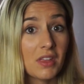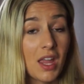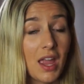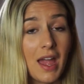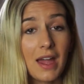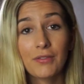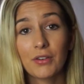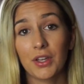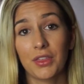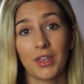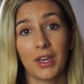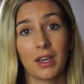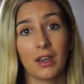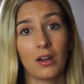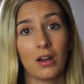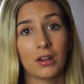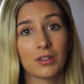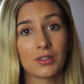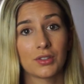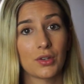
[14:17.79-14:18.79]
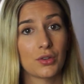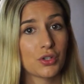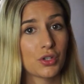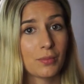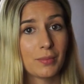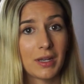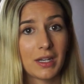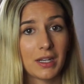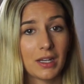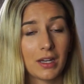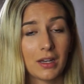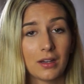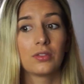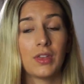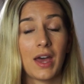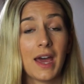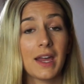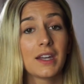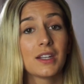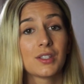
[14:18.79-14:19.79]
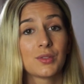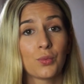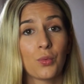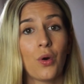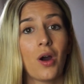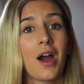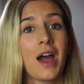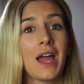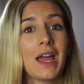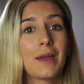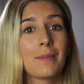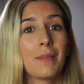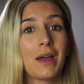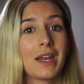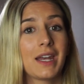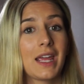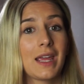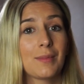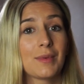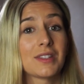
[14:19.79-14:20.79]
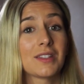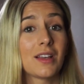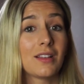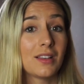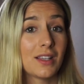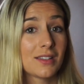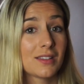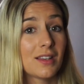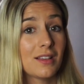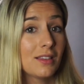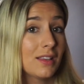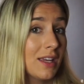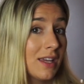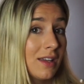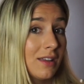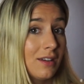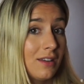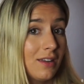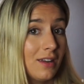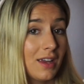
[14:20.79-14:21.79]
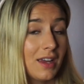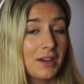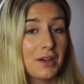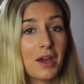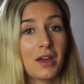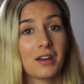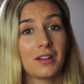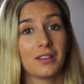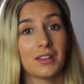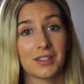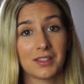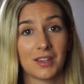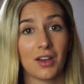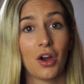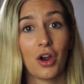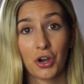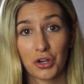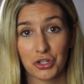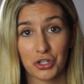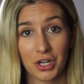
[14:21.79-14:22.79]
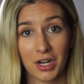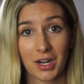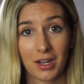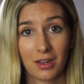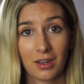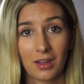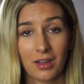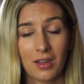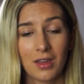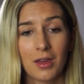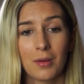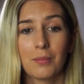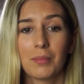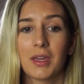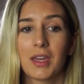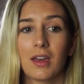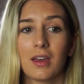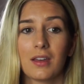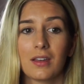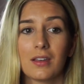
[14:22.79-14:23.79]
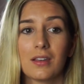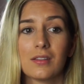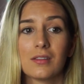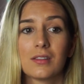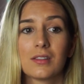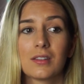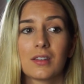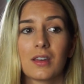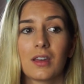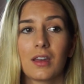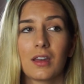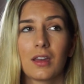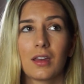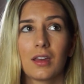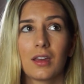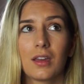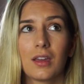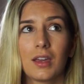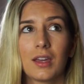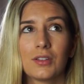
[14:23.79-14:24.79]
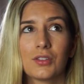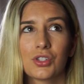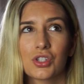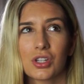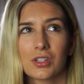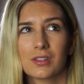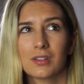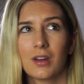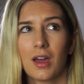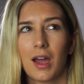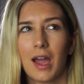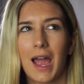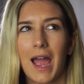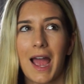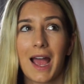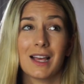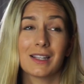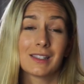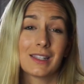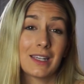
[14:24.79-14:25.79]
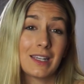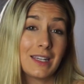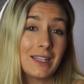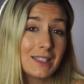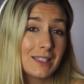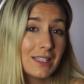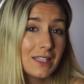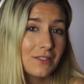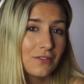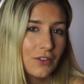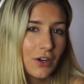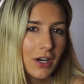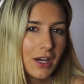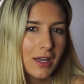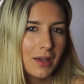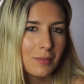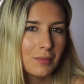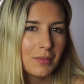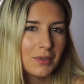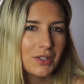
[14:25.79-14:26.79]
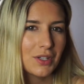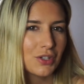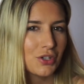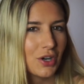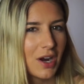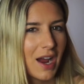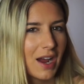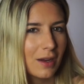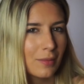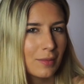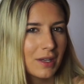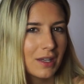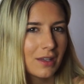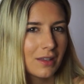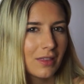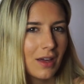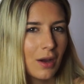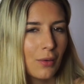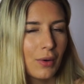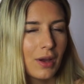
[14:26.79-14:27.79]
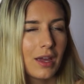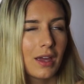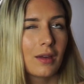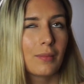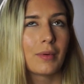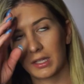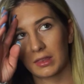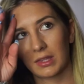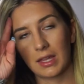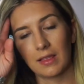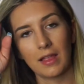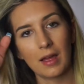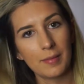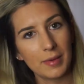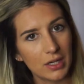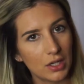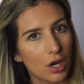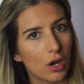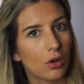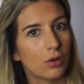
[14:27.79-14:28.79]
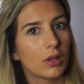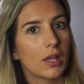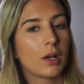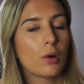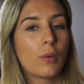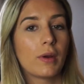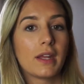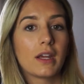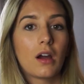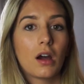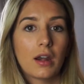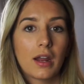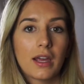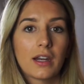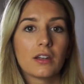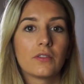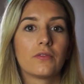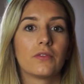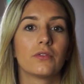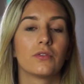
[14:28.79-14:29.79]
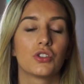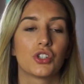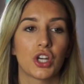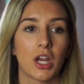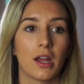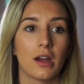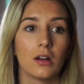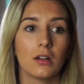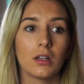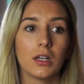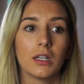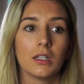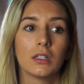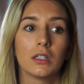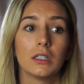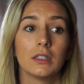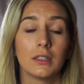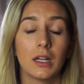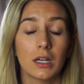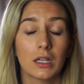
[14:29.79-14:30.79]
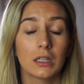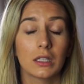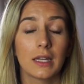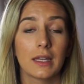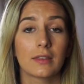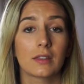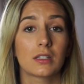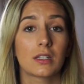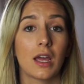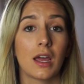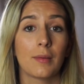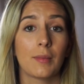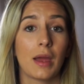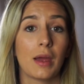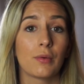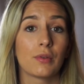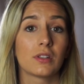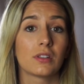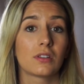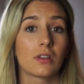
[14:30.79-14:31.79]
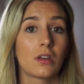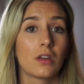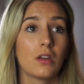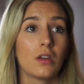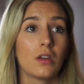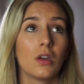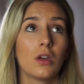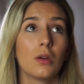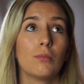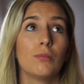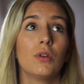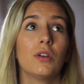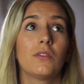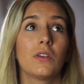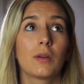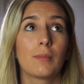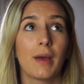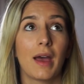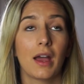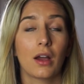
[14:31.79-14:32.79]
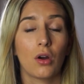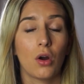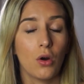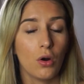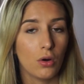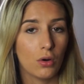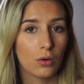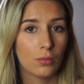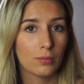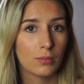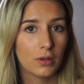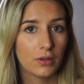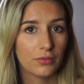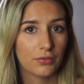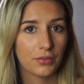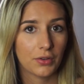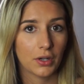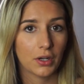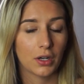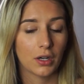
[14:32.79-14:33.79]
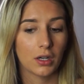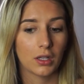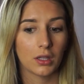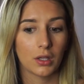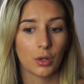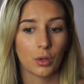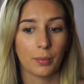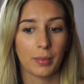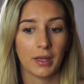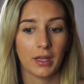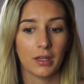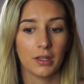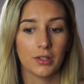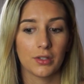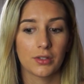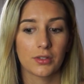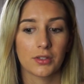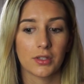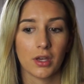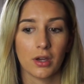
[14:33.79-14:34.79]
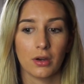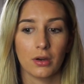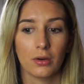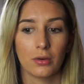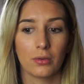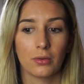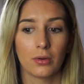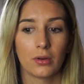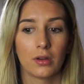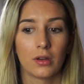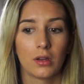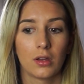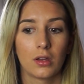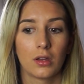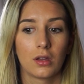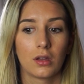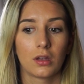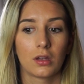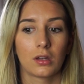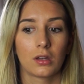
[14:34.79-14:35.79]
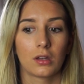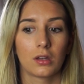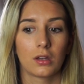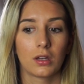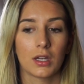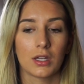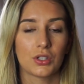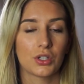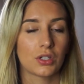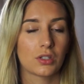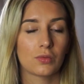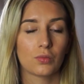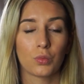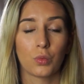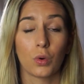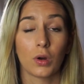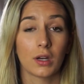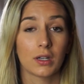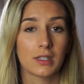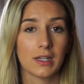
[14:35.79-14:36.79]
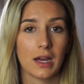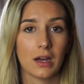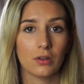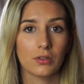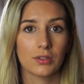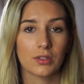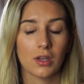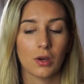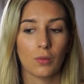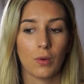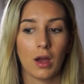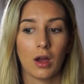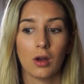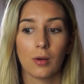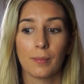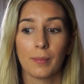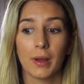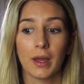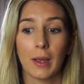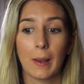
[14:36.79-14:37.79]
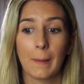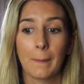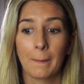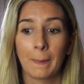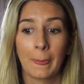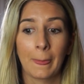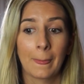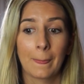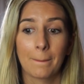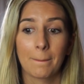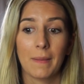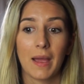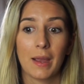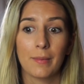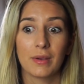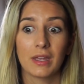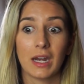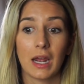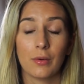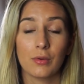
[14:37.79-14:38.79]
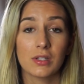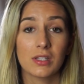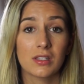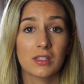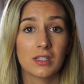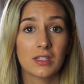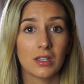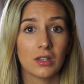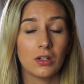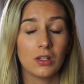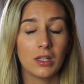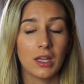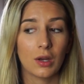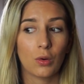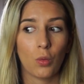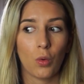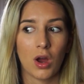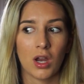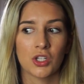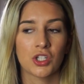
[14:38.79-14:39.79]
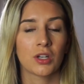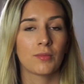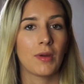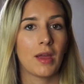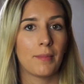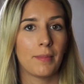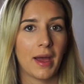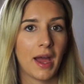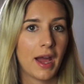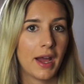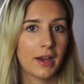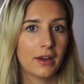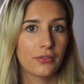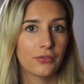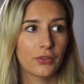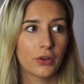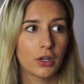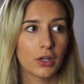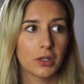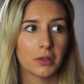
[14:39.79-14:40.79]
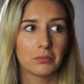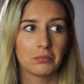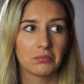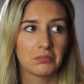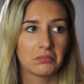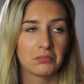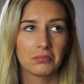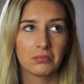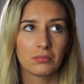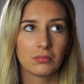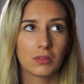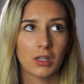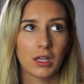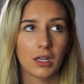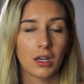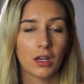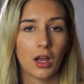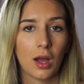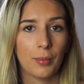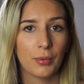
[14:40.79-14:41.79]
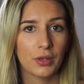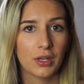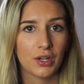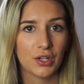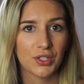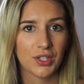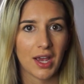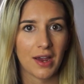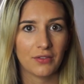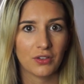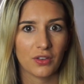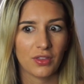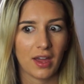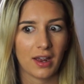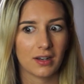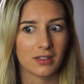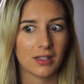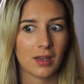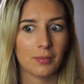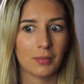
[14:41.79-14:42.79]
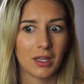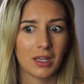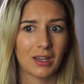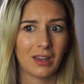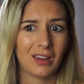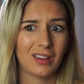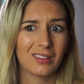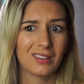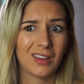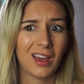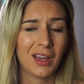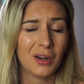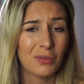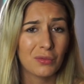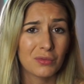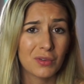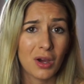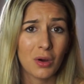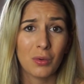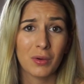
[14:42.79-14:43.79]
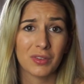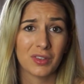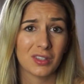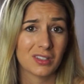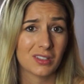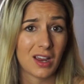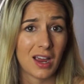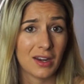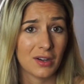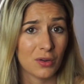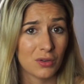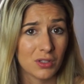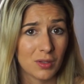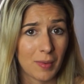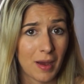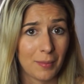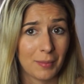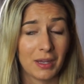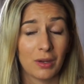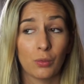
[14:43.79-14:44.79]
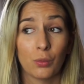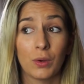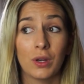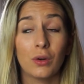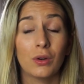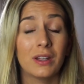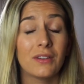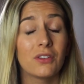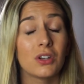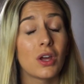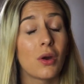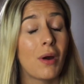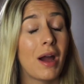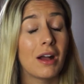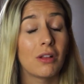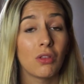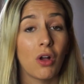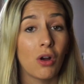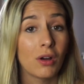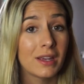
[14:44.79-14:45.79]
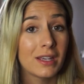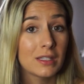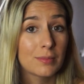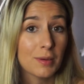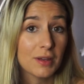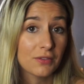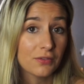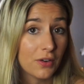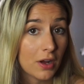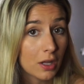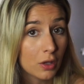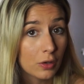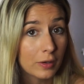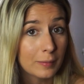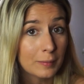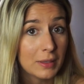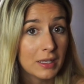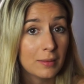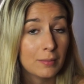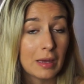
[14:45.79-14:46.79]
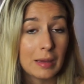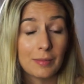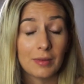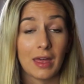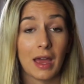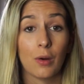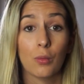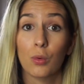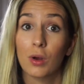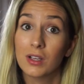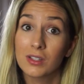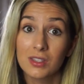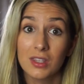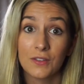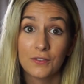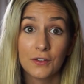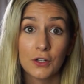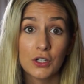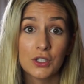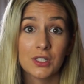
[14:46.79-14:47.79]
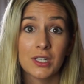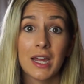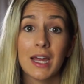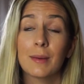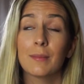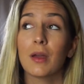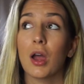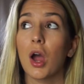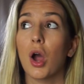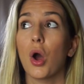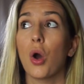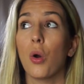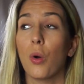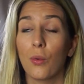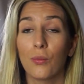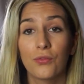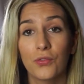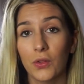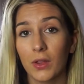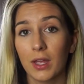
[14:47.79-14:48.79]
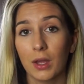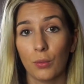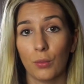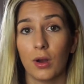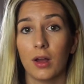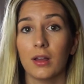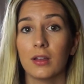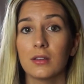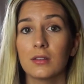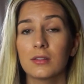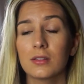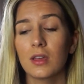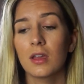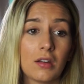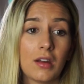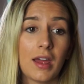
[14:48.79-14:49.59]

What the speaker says: everything on social media, that is why my name is Alyssa Lynn and not Alyssa Hartrick, because it's just not as easy for him to track me that way. But they let me know like when he got out of jail, and luckily at the time I was moving back home for a little bit, so it just worked out so well. But I mean, I was still like watching my back for like a couple years after that, because I'm like, I don't know what this guy knows about me. We don't even know how long he's been following me. Maybe that was the first time. Hopefully it was.